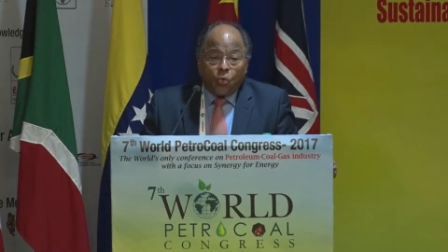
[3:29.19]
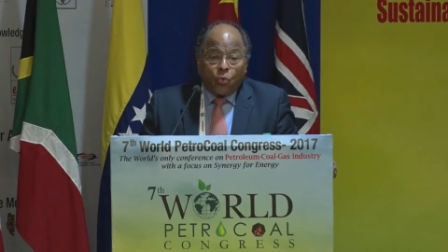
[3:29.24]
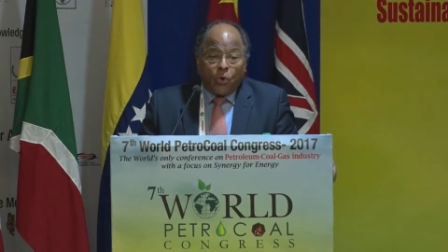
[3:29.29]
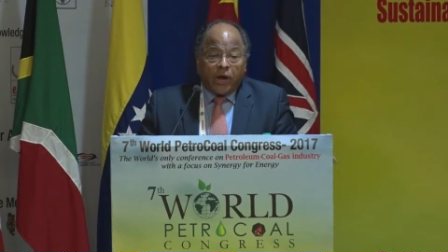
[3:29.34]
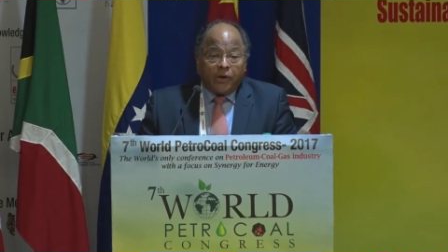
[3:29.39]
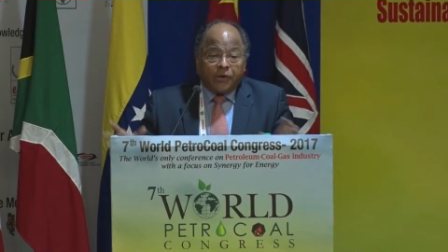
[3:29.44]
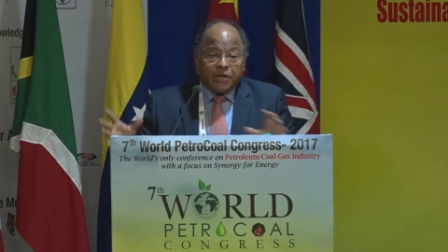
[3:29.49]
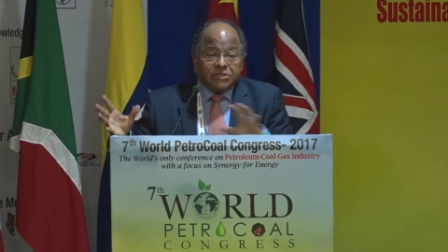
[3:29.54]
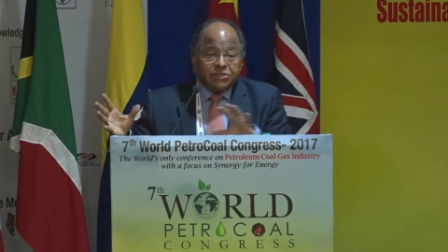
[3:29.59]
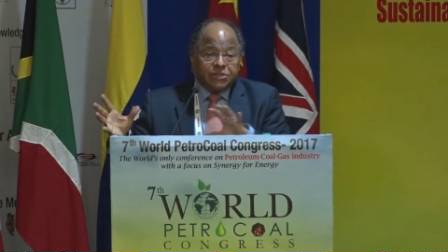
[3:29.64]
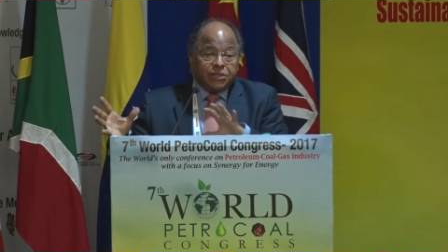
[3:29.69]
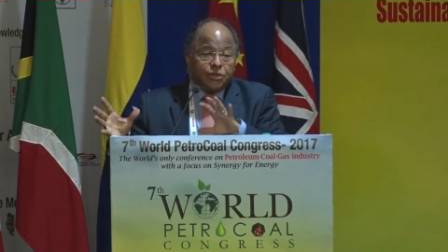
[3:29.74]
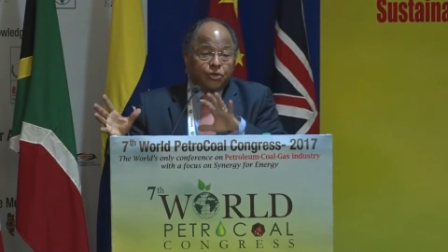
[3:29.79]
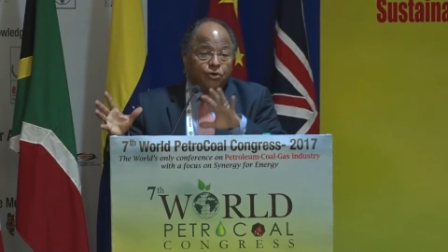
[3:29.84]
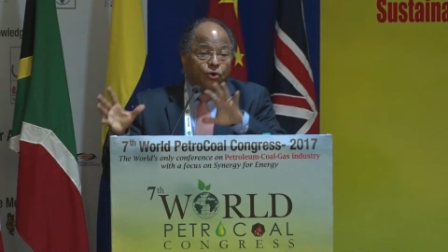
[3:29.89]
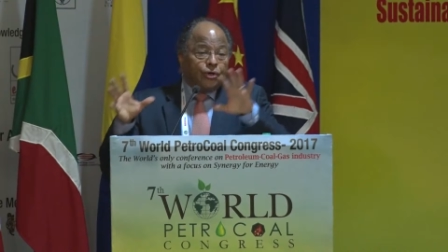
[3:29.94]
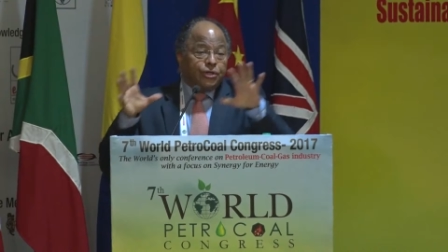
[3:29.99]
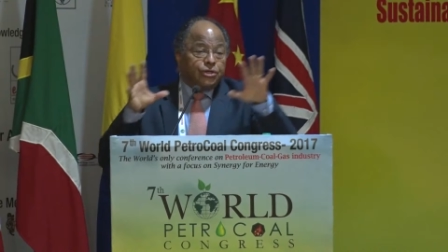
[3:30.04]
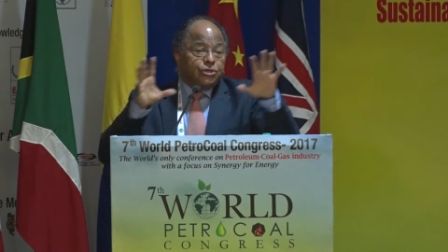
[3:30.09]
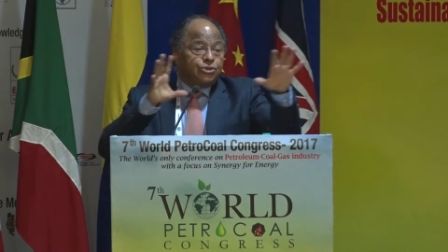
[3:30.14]
Where is
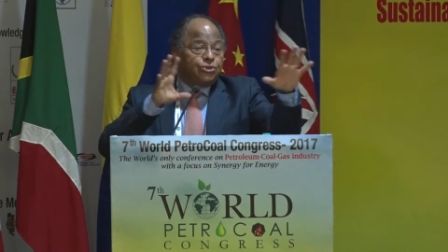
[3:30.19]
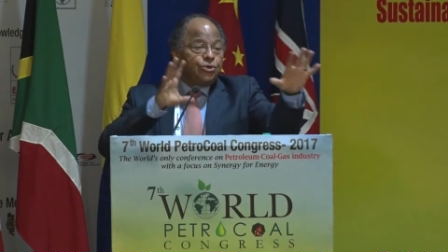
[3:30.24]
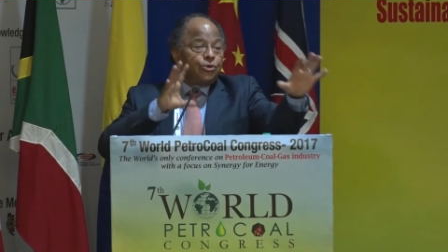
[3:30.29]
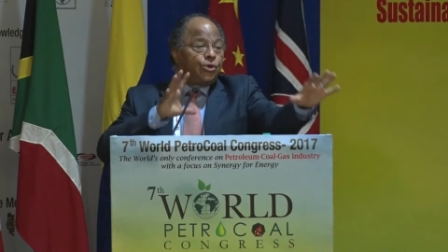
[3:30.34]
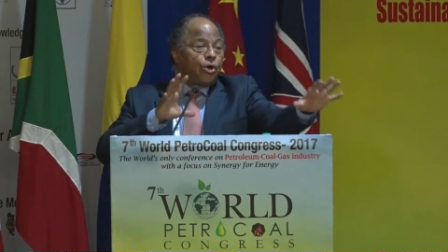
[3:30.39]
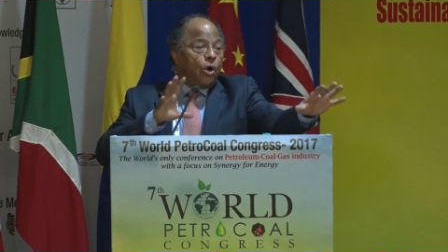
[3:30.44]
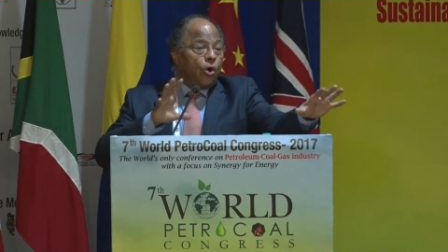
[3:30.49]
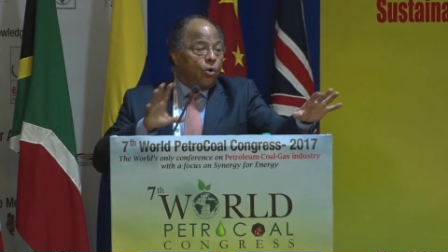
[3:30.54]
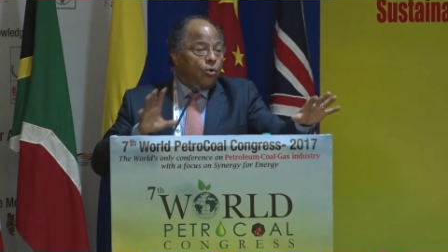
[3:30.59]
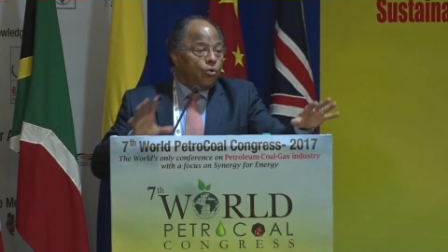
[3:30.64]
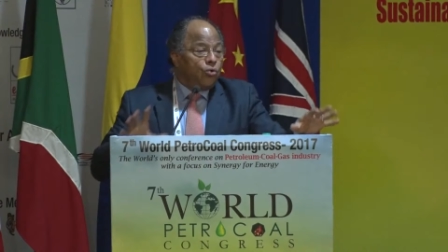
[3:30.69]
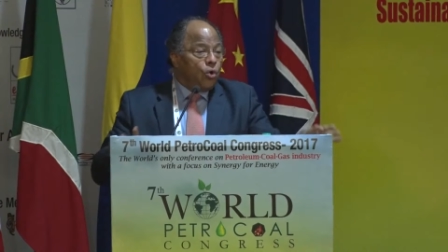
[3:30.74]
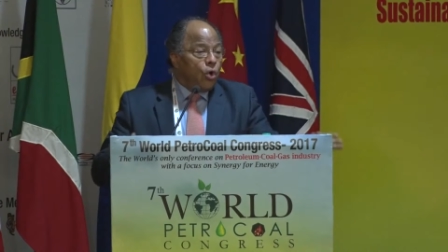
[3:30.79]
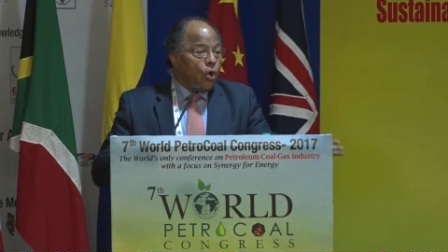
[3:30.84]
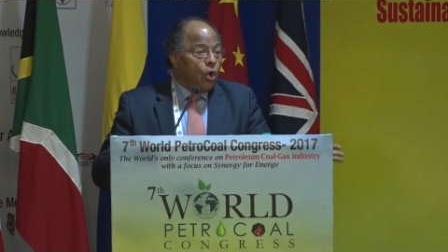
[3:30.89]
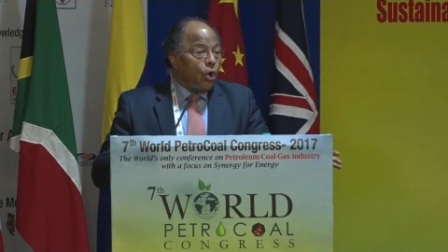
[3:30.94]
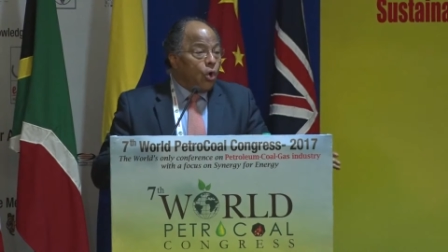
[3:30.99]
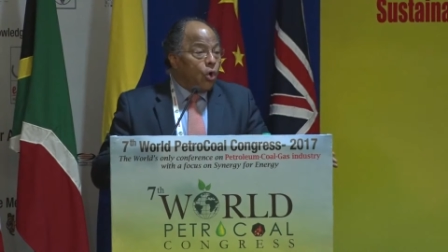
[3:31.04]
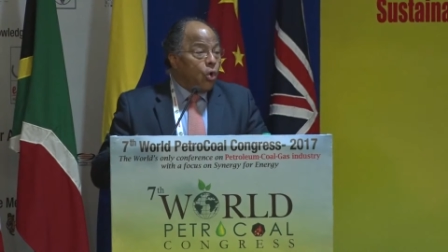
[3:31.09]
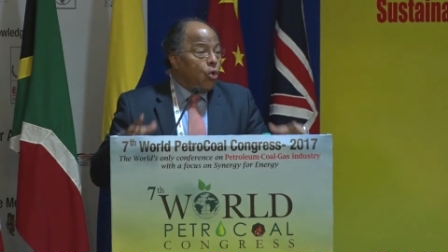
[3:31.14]
it going to
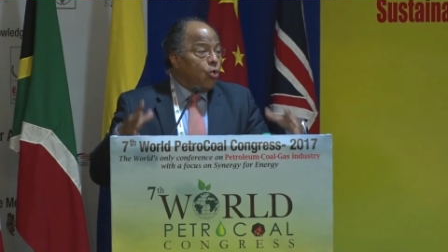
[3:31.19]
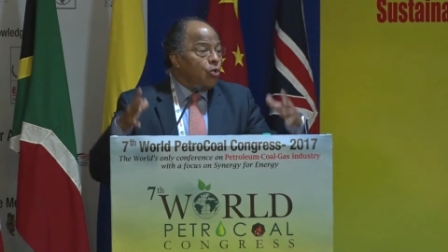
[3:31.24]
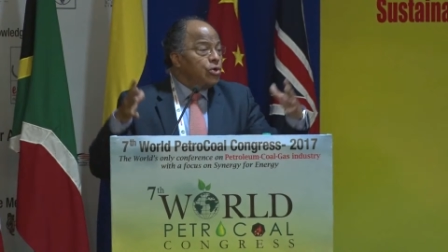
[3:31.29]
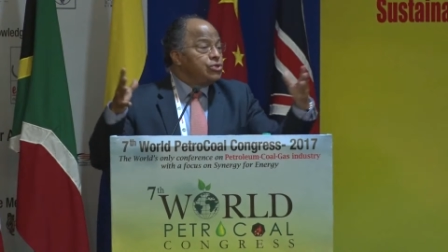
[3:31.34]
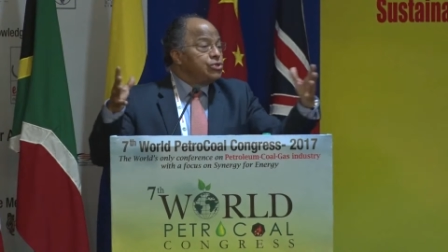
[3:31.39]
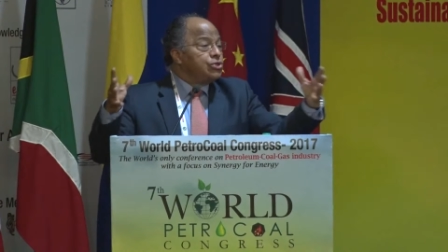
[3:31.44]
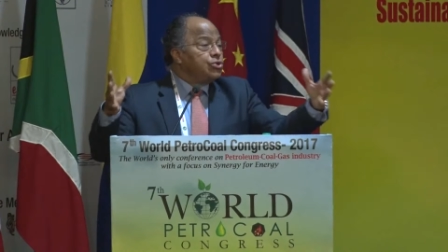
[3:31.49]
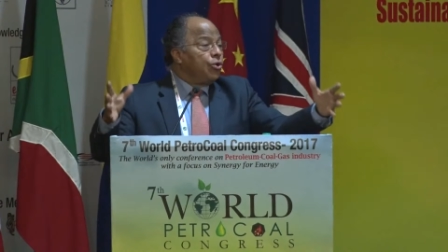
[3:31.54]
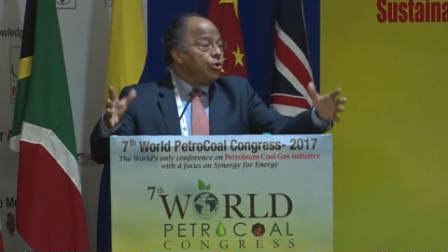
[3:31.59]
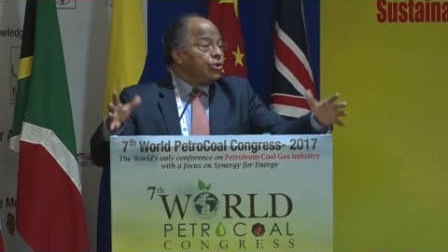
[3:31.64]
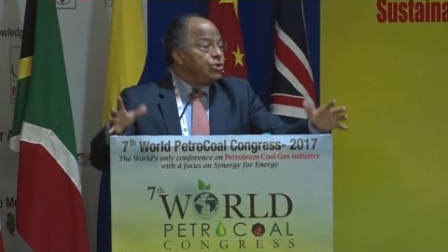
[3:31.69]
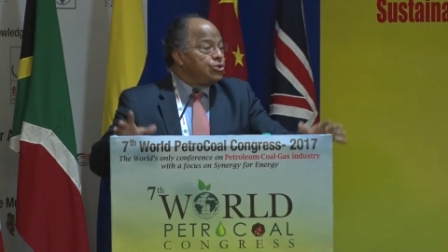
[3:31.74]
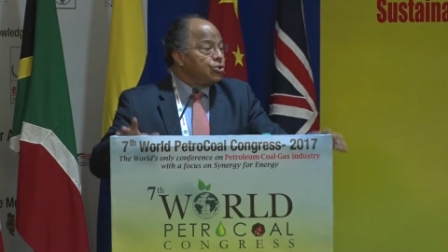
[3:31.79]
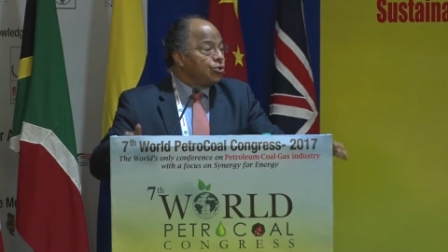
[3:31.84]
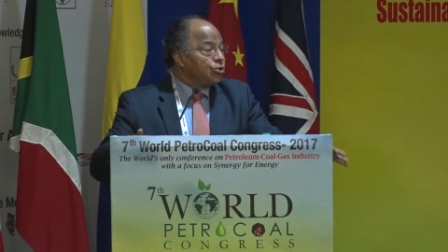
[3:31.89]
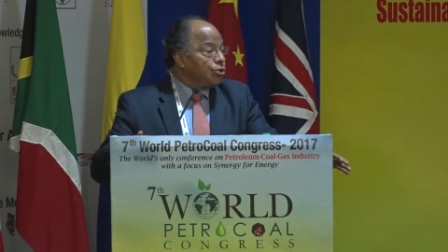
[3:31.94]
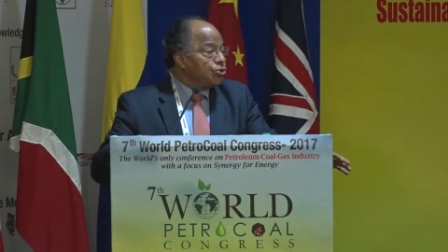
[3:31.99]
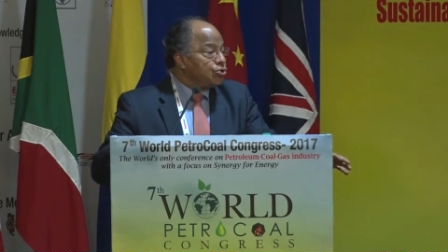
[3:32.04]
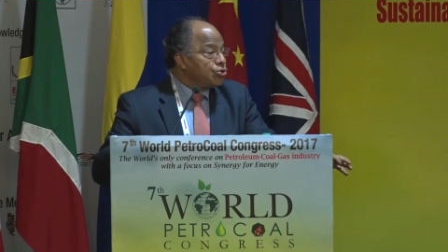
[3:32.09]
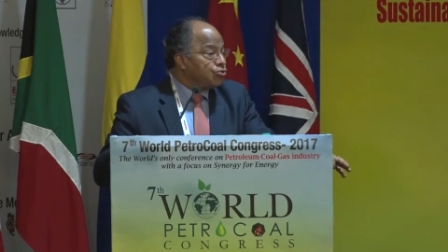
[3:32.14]
go? Who is going
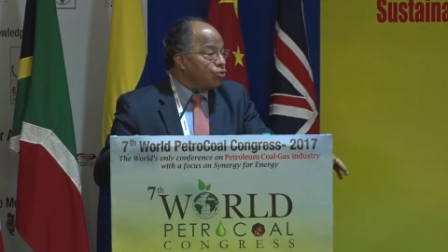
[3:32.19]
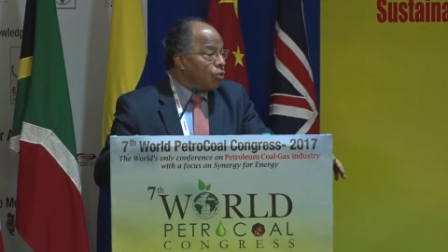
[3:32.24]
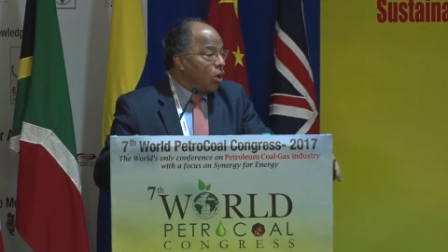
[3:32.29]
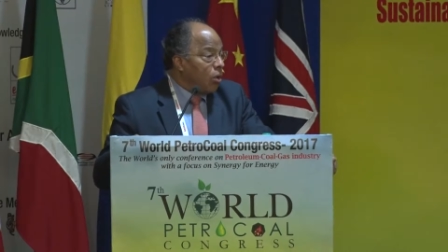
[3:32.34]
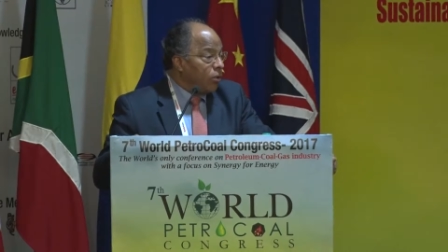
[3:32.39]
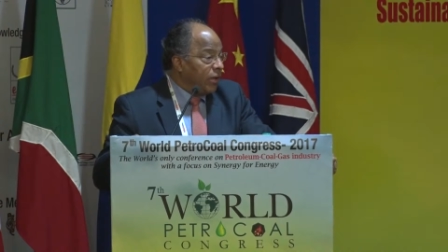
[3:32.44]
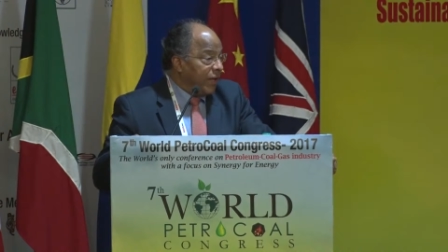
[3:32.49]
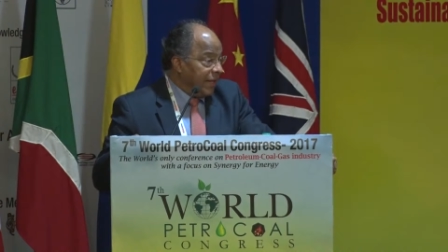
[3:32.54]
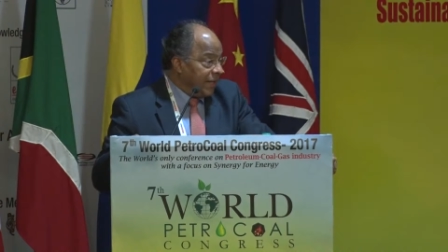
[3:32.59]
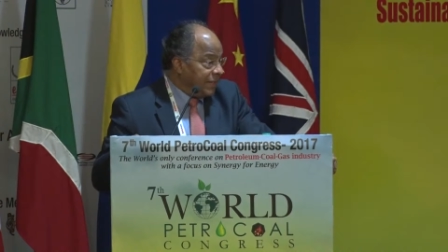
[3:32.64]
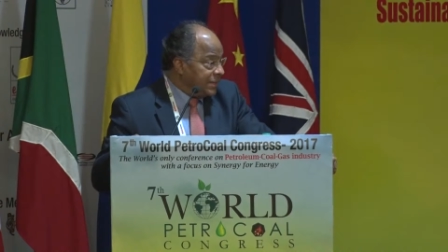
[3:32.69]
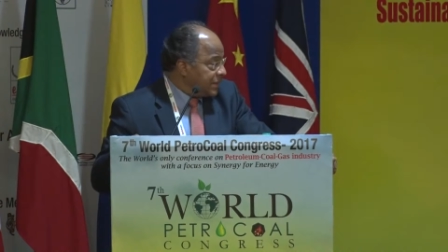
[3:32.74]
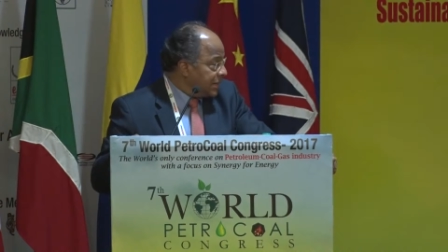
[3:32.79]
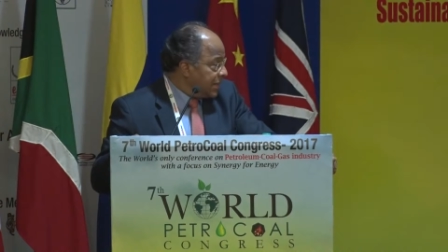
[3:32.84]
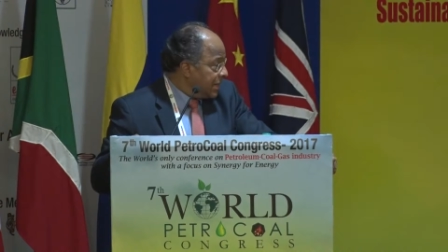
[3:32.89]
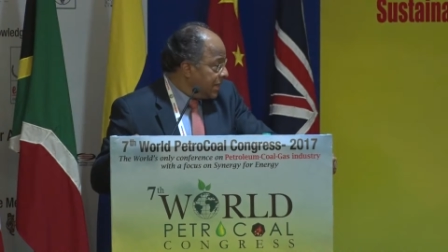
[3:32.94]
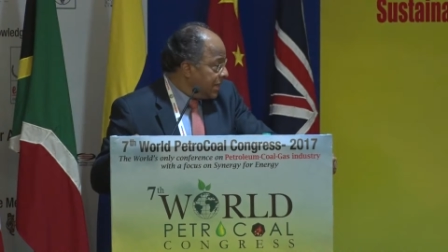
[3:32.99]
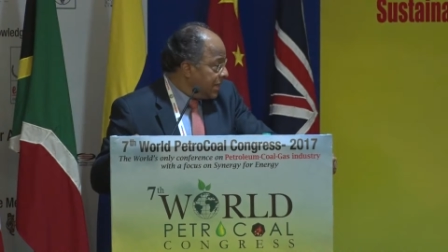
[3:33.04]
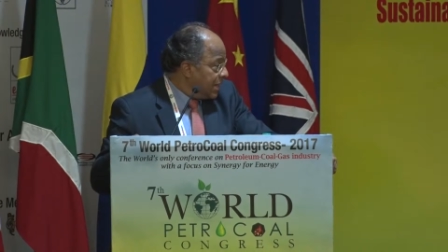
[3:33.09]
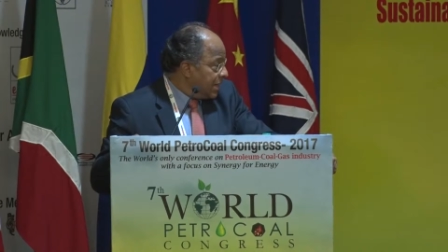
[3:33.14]
to control it?